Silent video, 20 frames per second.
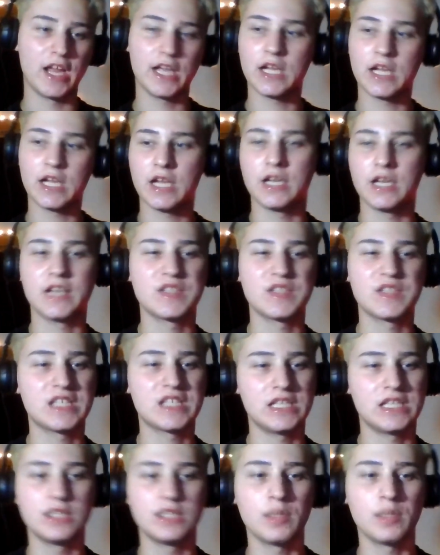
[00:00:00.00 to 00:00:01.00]
and I
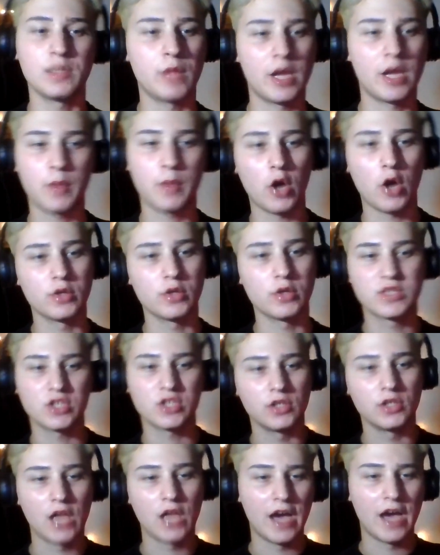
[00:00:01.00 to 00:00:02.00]
seen them, like, post
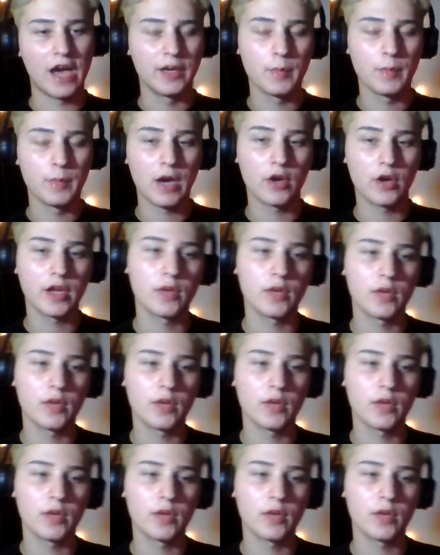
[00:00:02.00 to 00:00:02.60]
online about it,